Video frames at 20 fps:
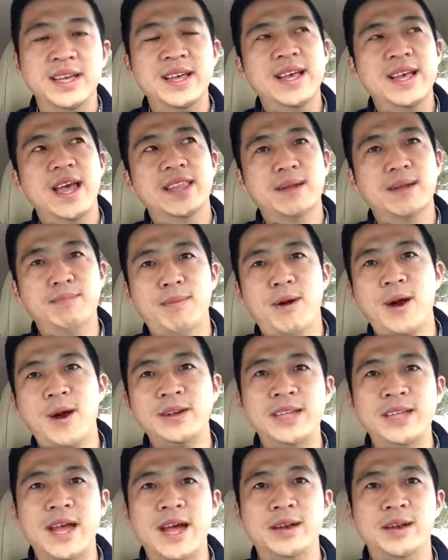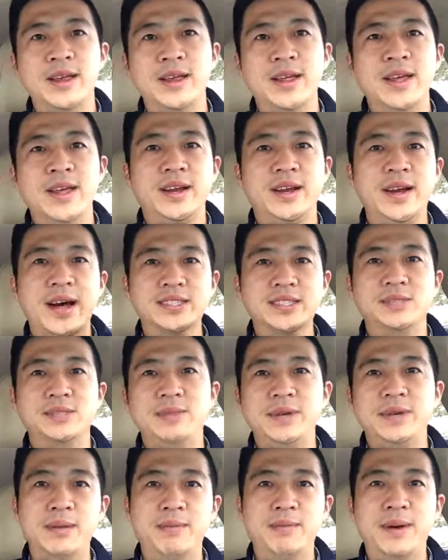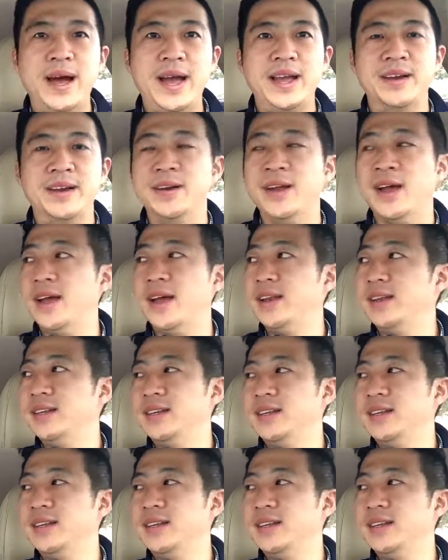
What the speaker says: and the markdown causes me to buy it or not.